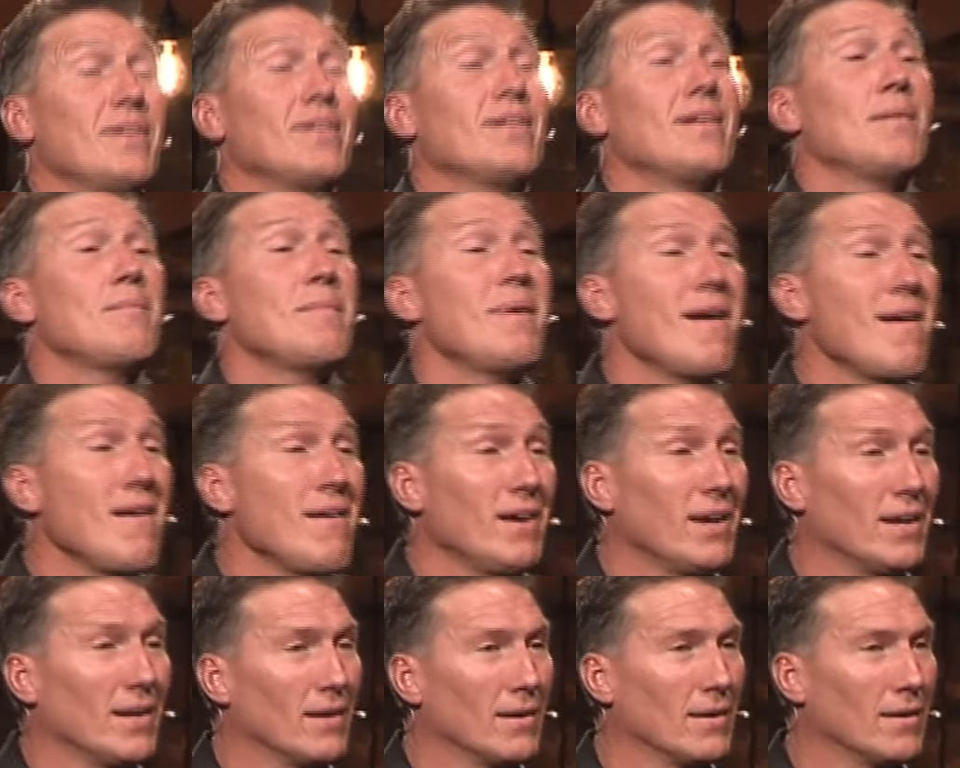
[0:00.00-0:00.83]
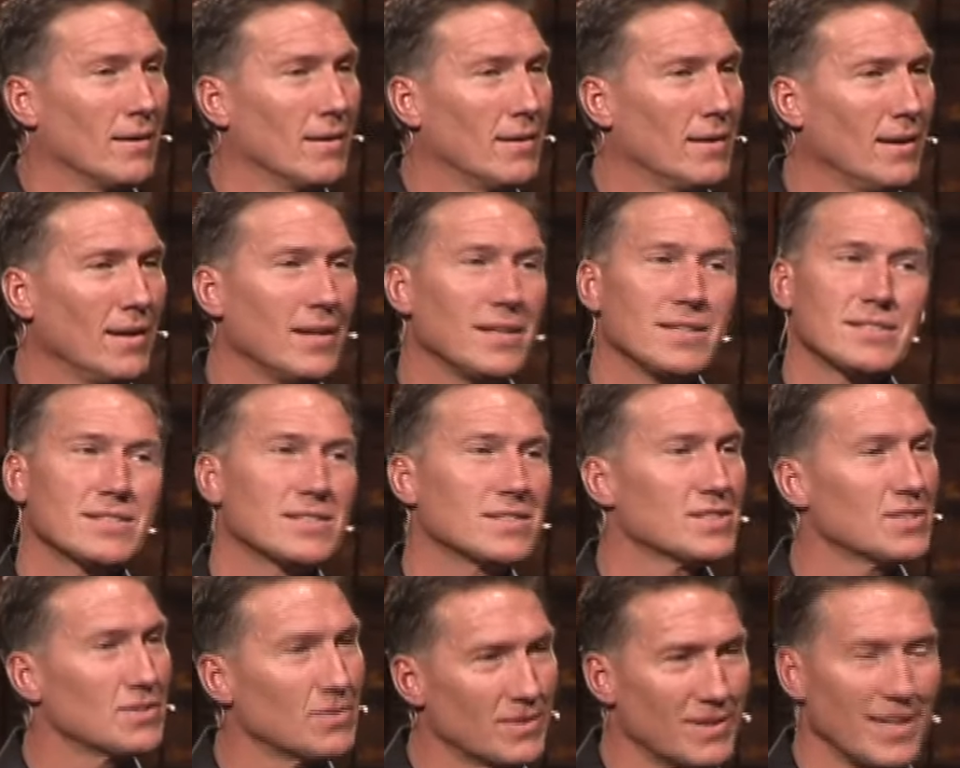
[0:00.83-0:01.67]
but they're not married.
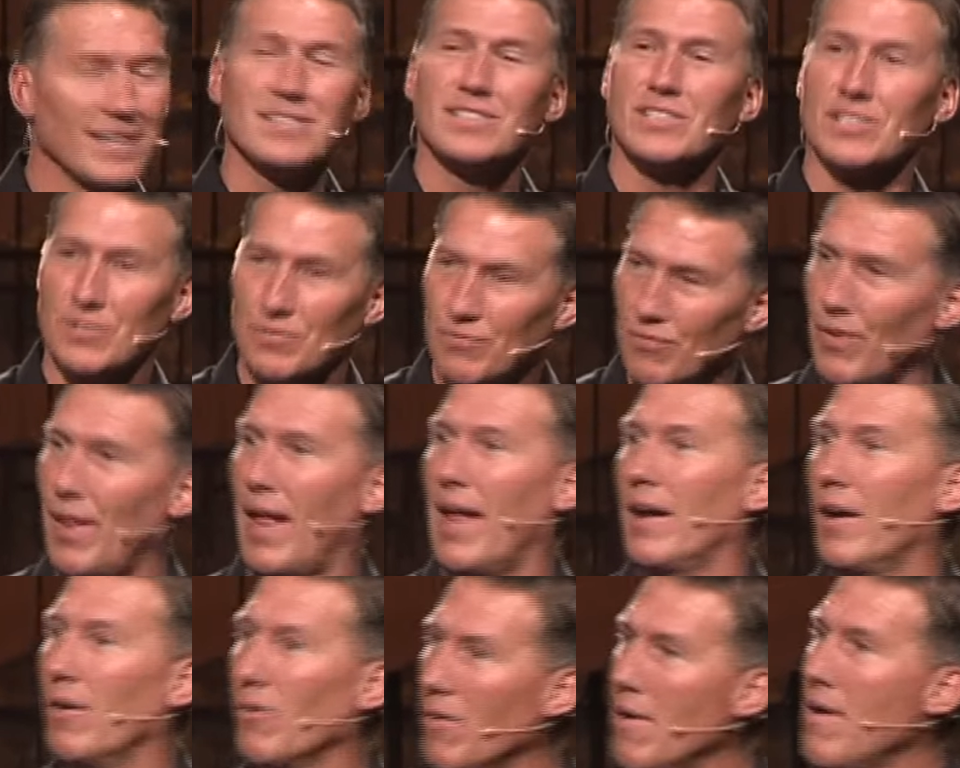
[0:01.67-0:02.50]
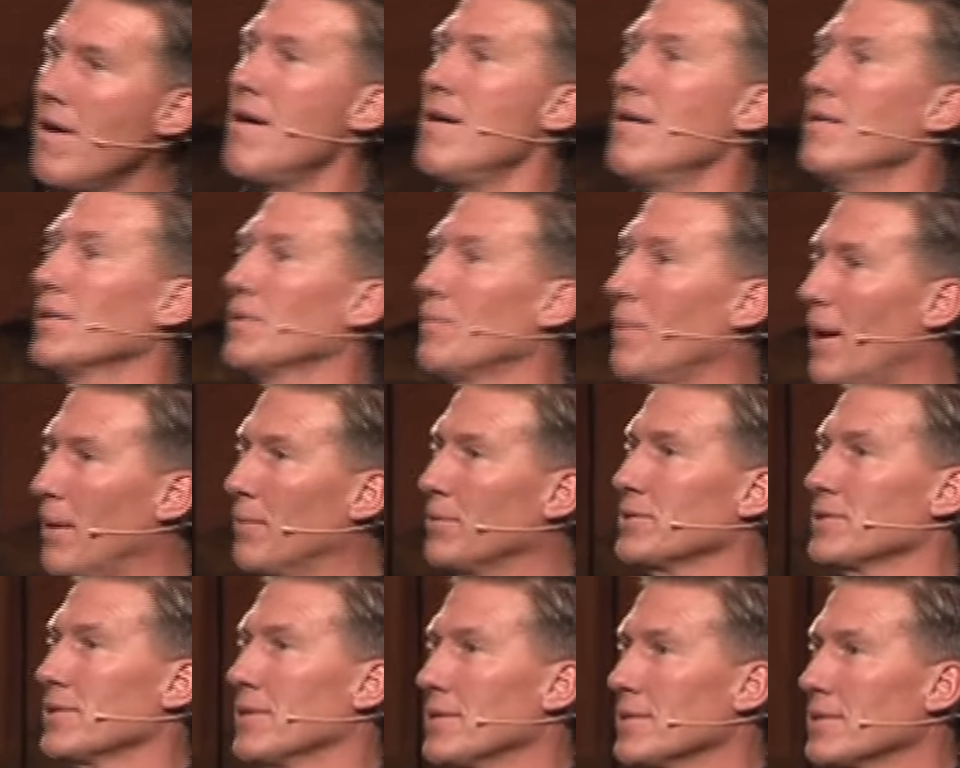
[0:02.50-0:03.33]
That's just, that's just flat out wrong, the
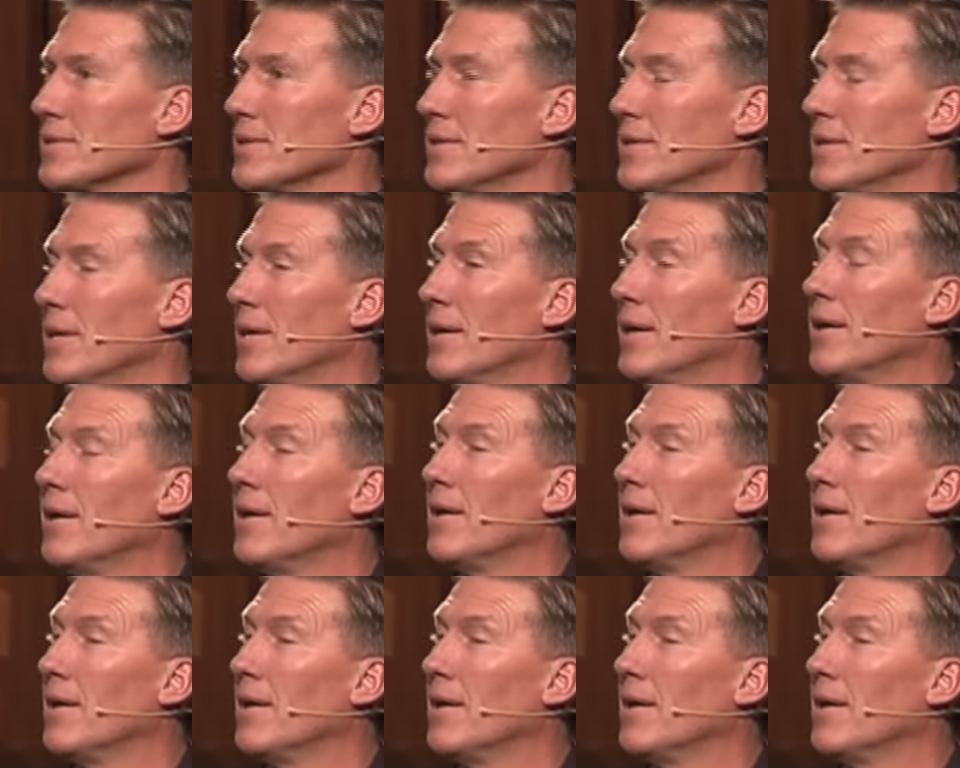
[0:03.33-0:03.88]
Bible says.